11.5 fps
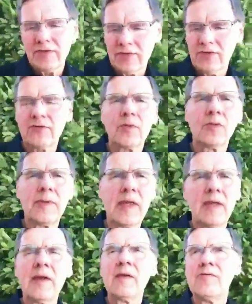Basically, sensors will
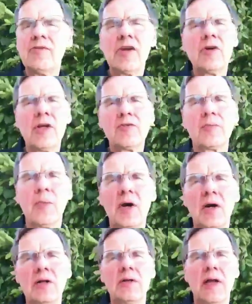be very
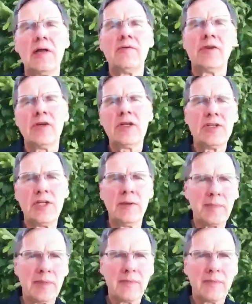small very cheap.